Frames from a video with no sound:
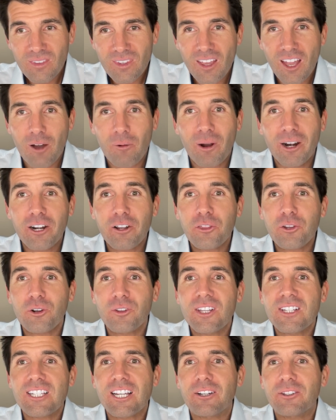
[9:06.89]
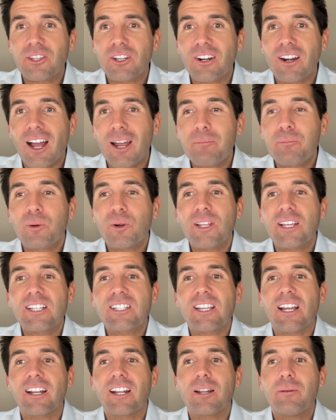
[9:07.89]
I wanted to throw this out there. I'm pretty
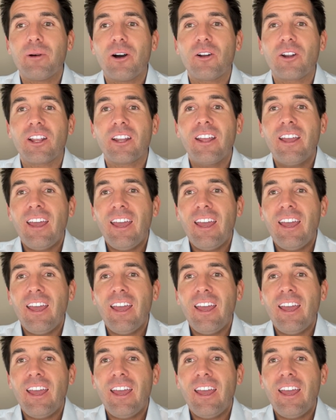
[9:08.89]
excited about it.